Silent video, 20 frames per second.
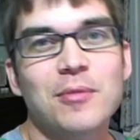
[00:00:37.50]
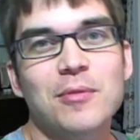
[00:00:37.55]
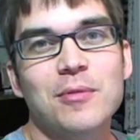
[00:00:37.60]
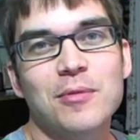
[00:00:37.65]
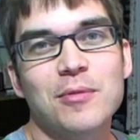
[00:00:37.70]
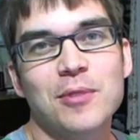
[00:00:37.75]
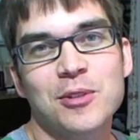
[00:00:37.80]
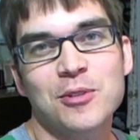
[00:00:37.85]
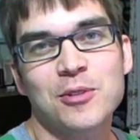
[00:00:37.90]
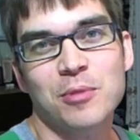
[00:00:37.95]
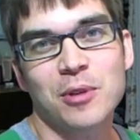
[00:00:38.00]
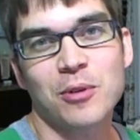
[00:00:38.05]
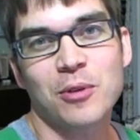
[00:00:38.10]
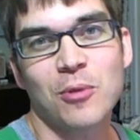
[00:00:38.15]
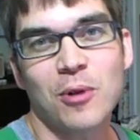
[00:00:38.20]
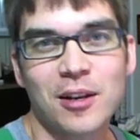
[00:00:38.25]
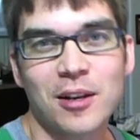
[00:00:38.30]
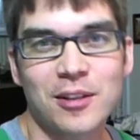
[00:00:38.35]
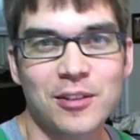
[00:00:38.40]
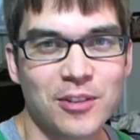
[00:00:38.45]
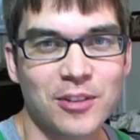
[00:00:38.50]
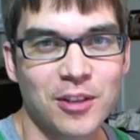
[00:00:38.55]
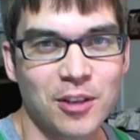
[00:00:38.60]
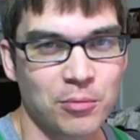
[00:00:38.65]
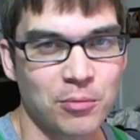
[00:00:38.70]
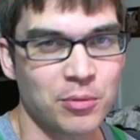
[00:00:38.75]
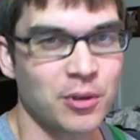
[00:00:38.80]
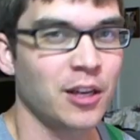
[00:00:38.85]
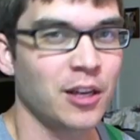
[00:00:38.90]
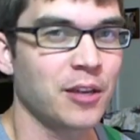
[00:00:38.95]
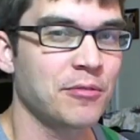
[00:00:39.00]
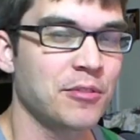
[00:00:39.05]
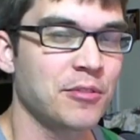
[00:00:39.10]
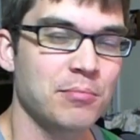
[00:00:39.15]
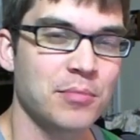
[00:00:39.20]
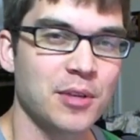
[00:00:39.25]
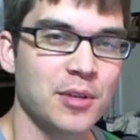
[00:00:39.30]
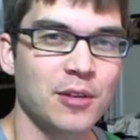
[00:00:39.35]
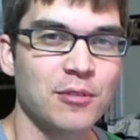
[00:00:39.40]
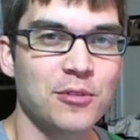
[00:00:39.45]
this will be one, and there'll probably
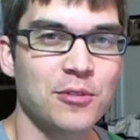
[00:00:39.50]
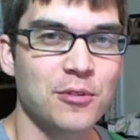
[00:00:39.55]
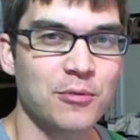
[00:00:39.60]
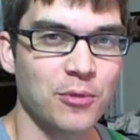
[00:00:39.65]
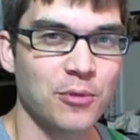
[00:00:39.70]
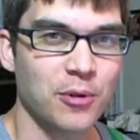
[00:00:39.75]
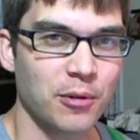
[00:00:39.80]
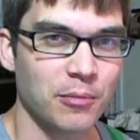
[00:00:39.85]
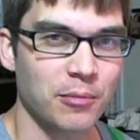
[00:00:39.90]
be a few more.